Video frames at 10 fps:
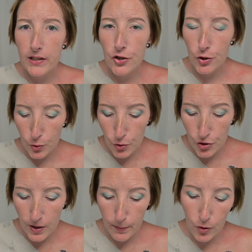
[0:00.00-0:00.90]
2
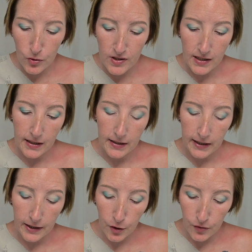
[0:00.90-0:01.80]
shimmers in
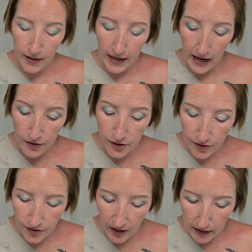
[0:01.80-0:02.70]
here that I
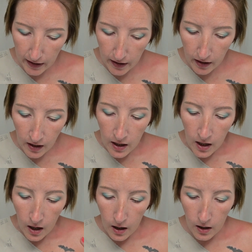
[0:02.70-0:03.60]
think
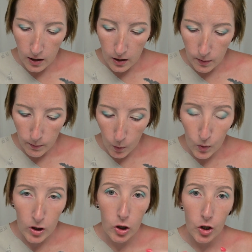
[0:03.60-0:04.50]

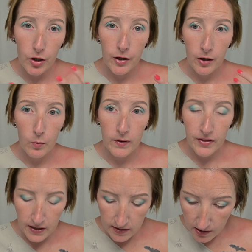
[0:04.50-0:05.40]
would look good with
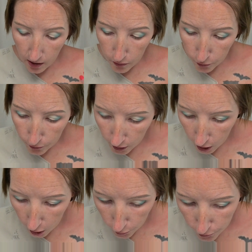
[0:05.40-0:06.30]
these other
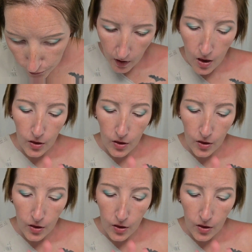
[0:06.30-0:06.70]
colors.